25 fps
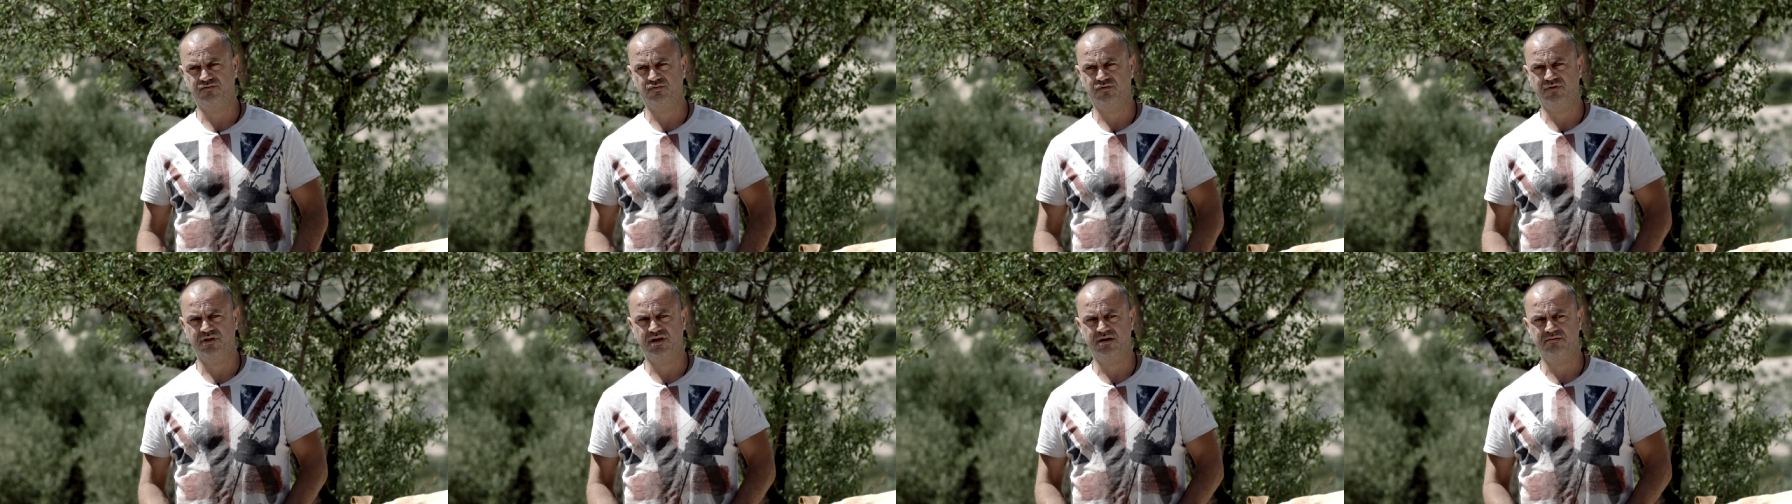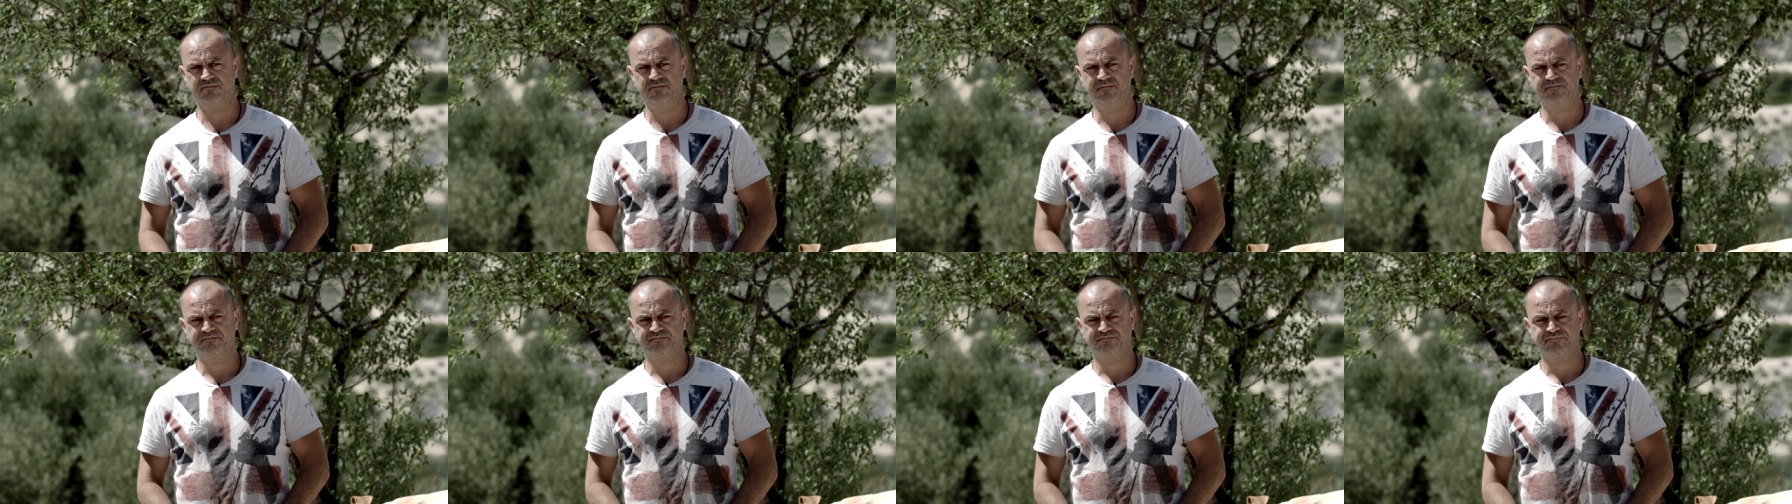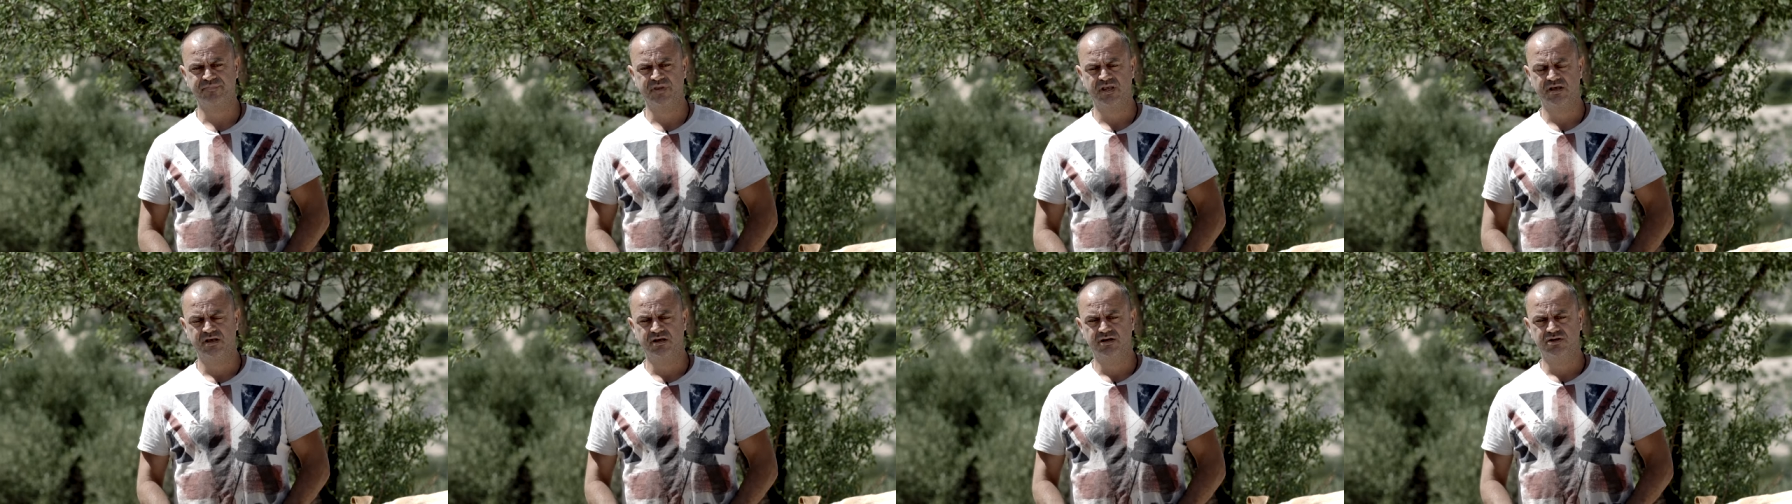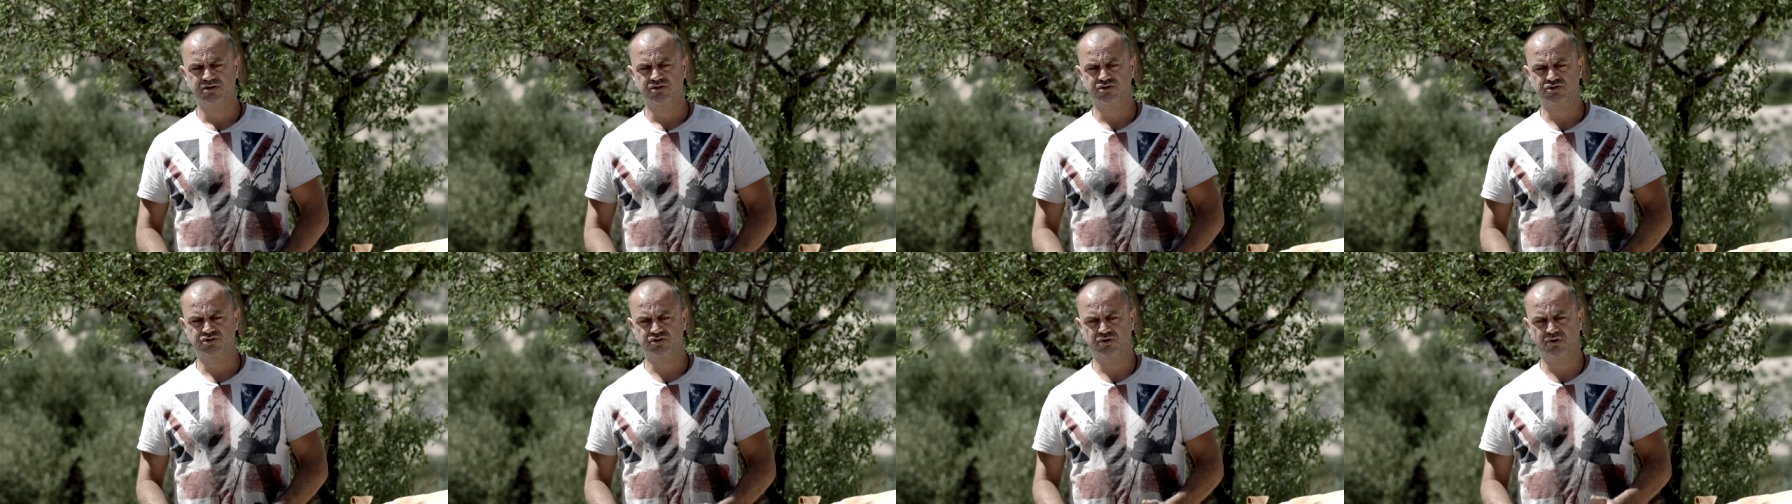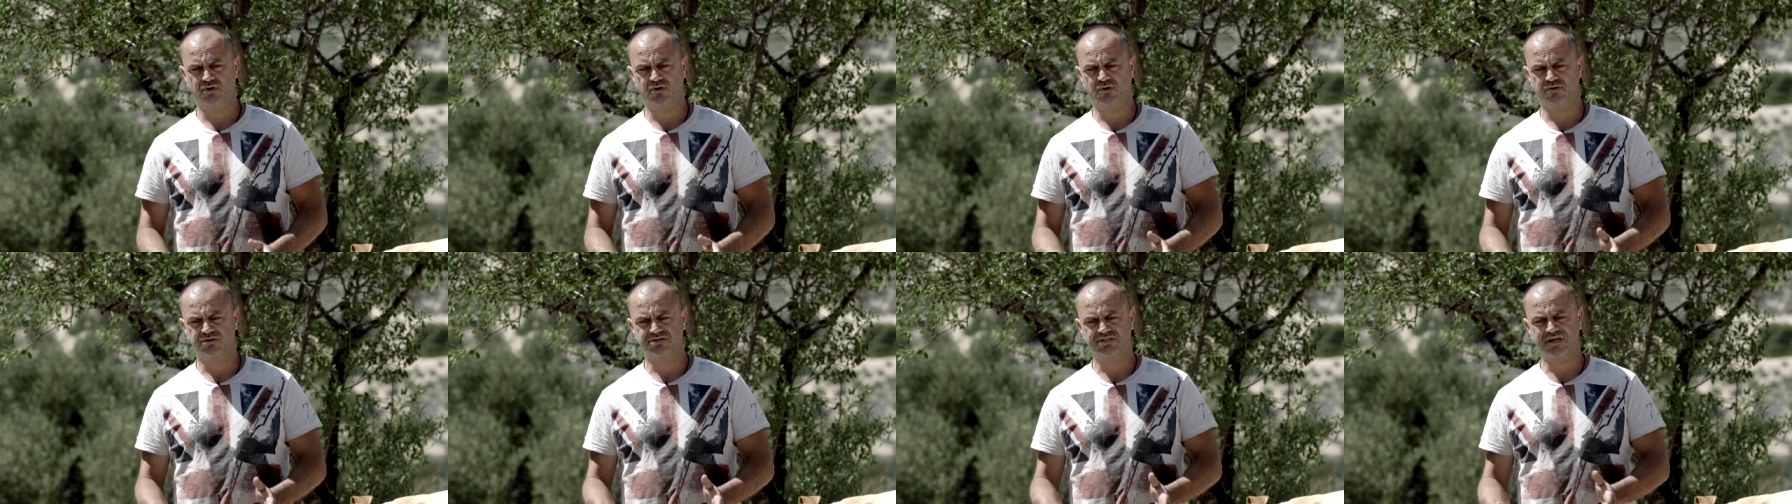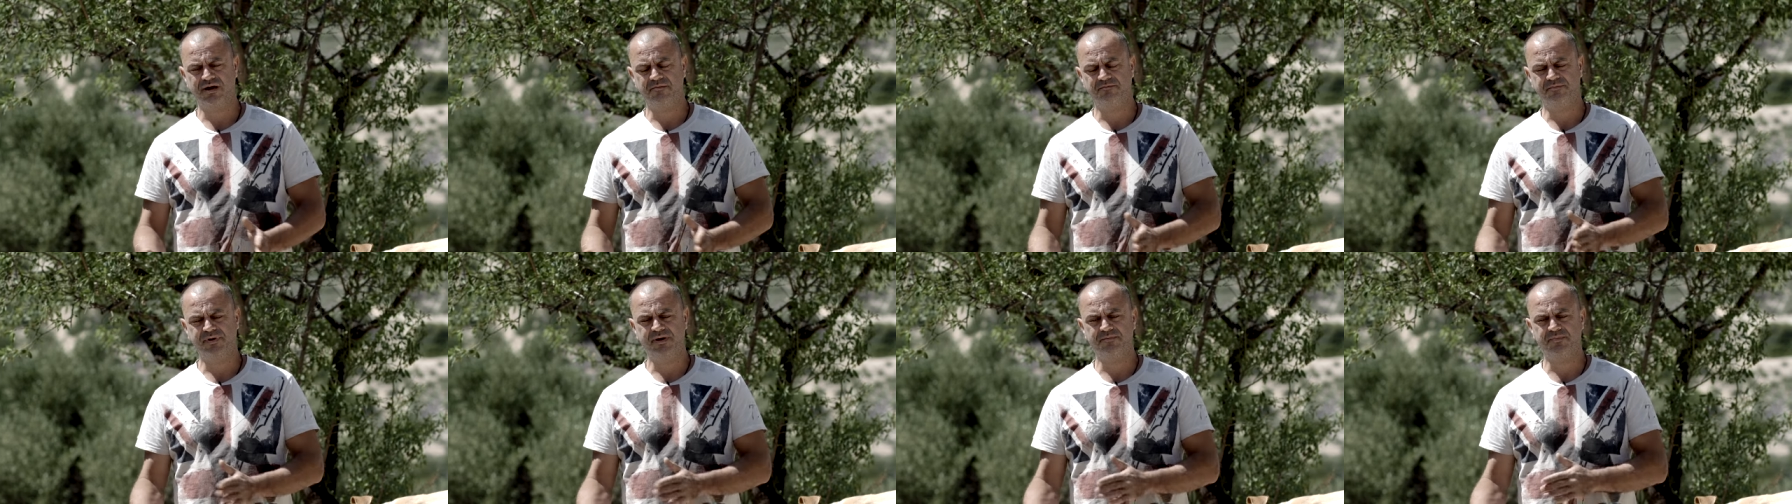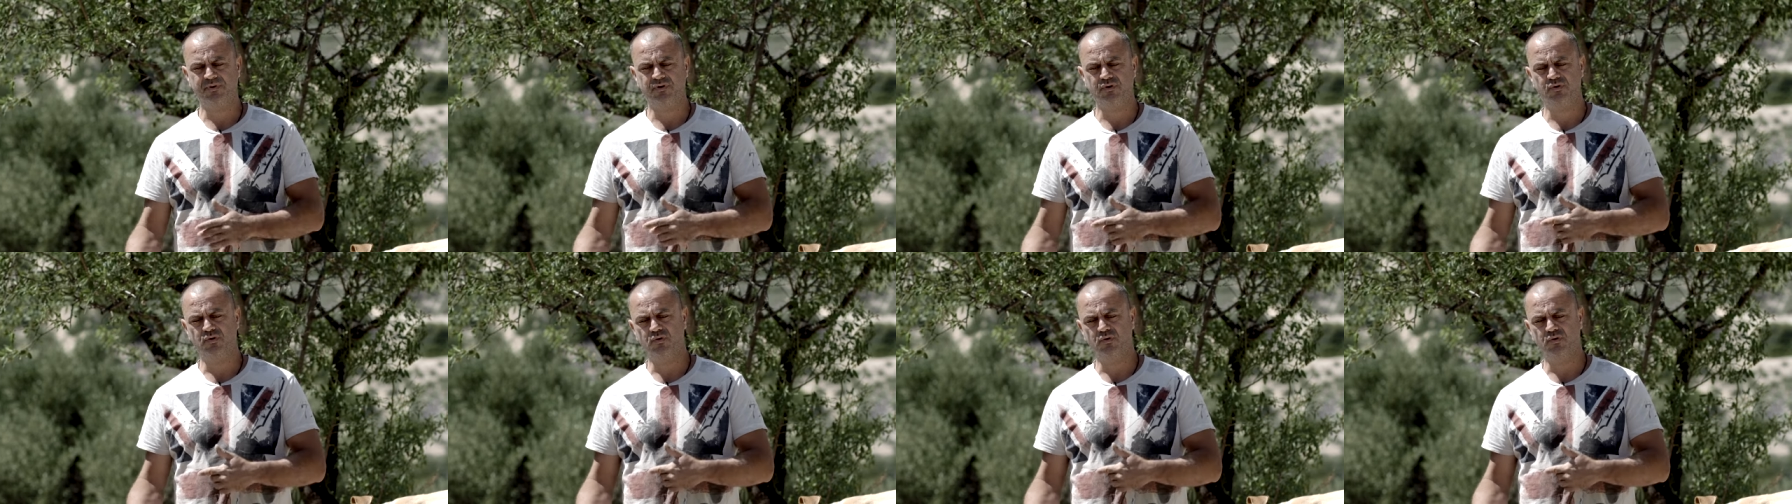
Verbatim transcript: to them. So some people